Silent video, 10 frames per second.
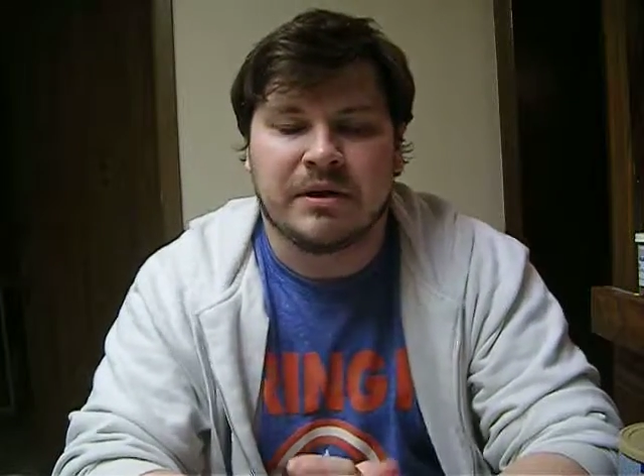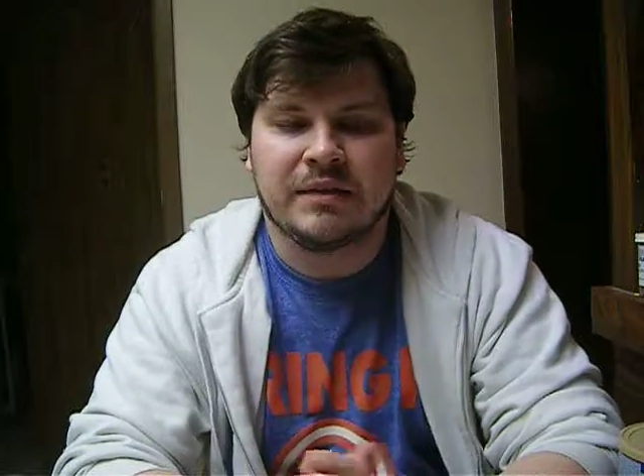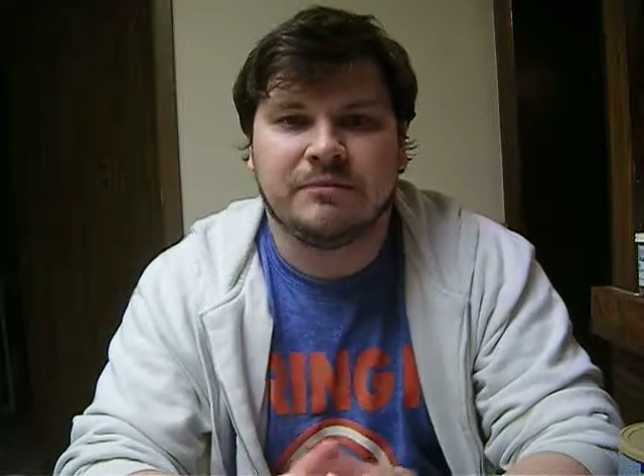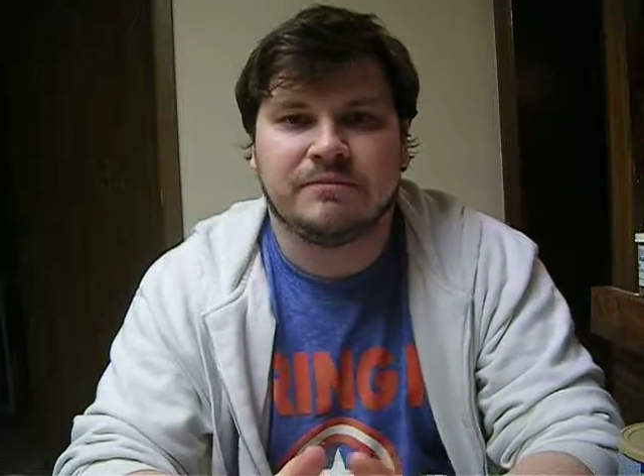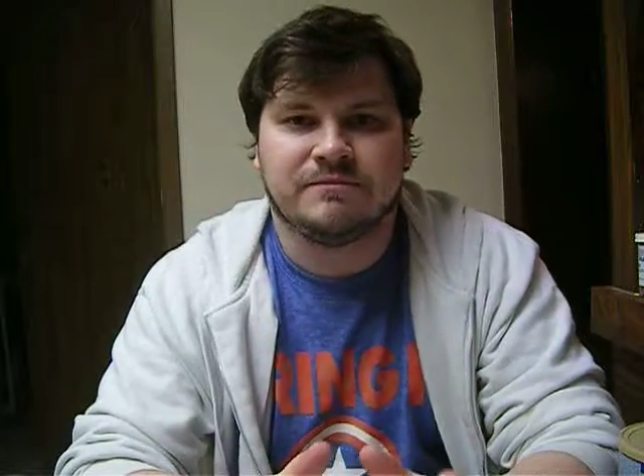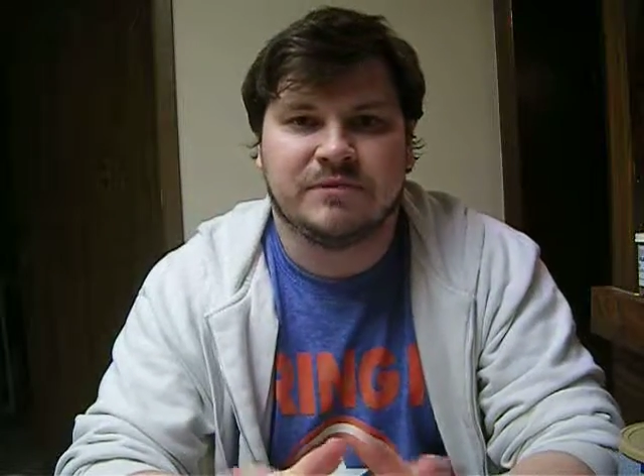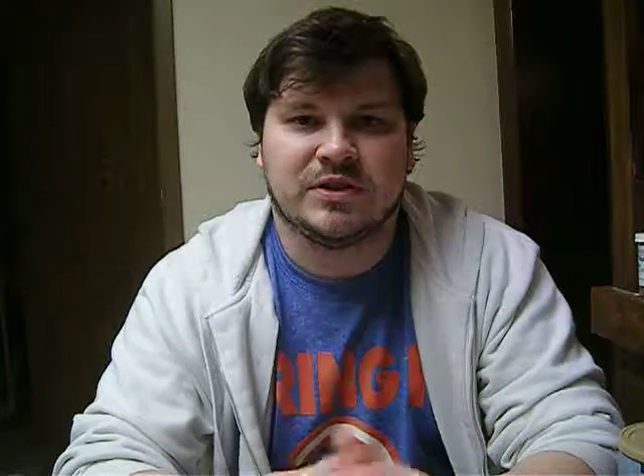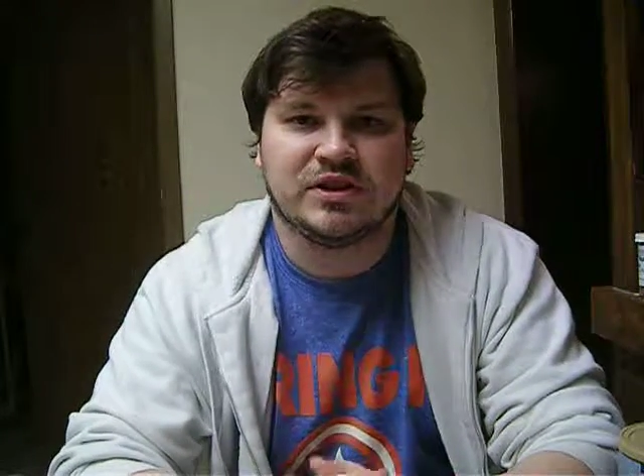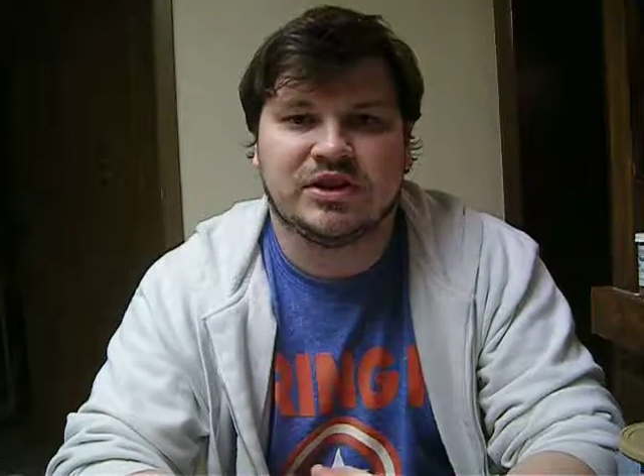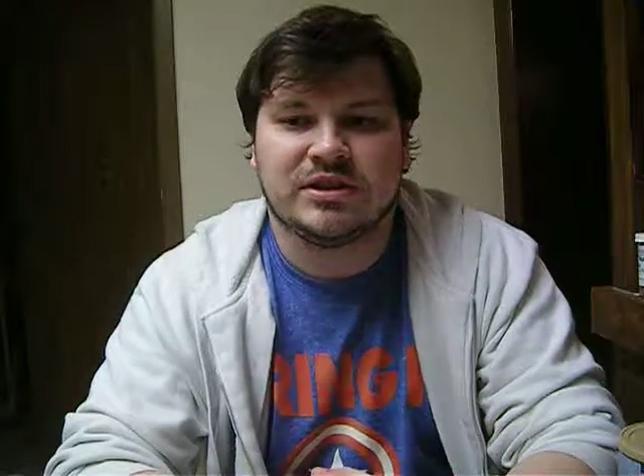But I'm
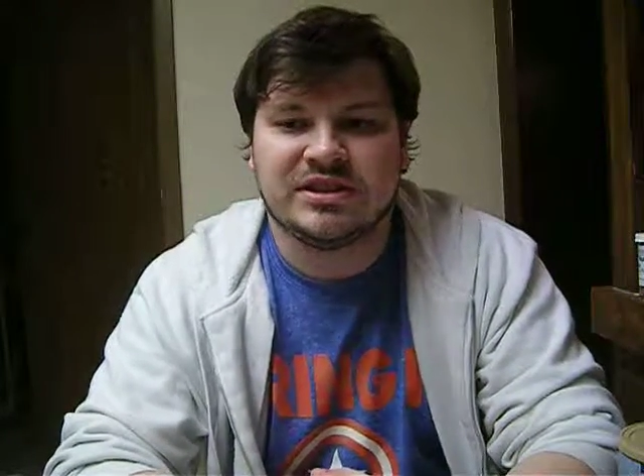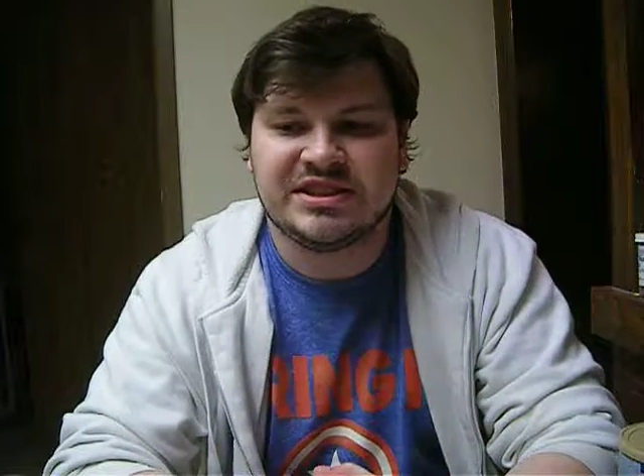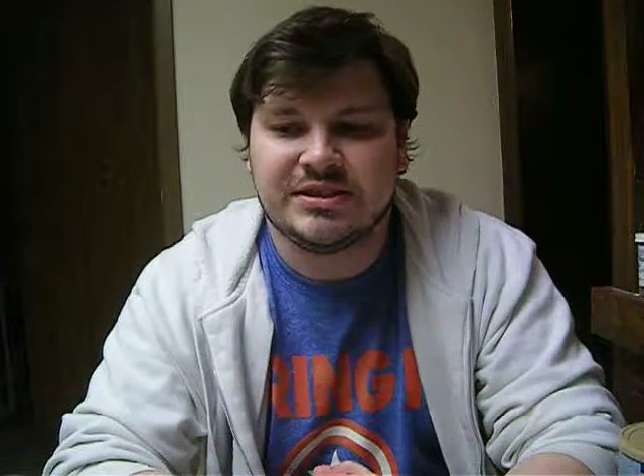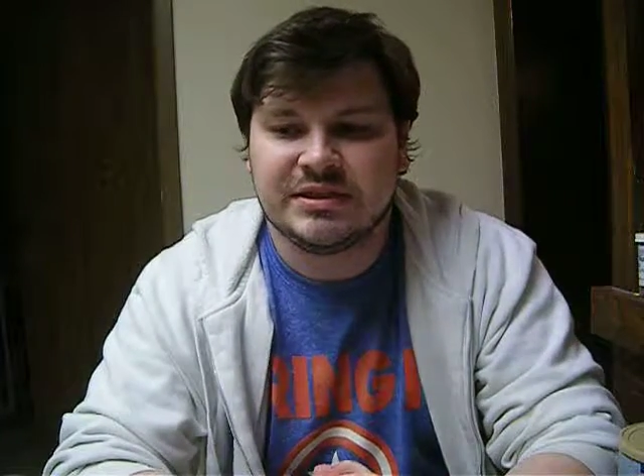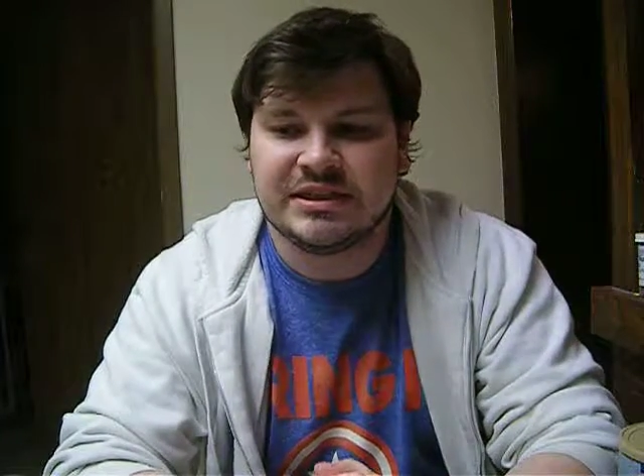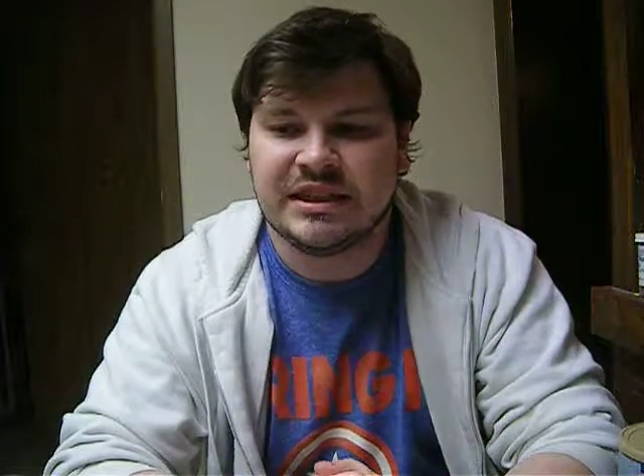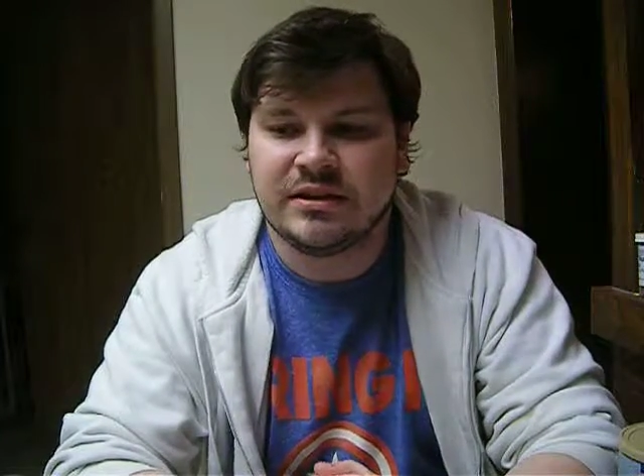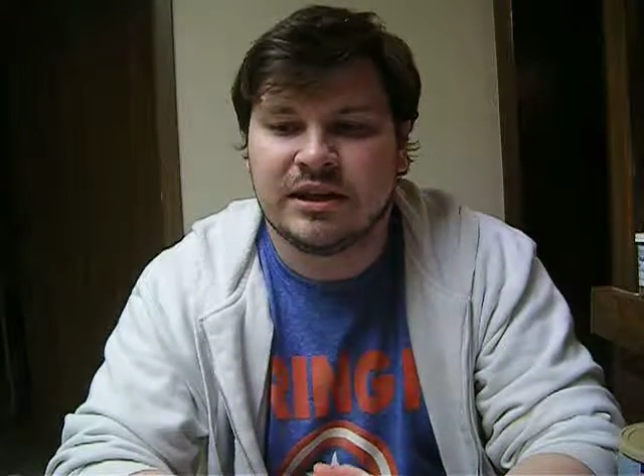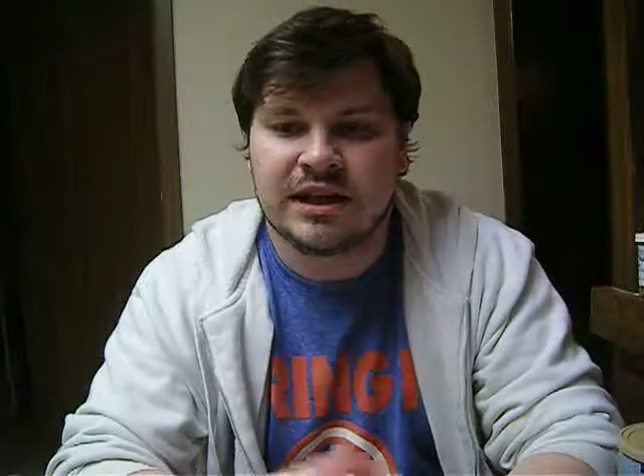going to start a series here,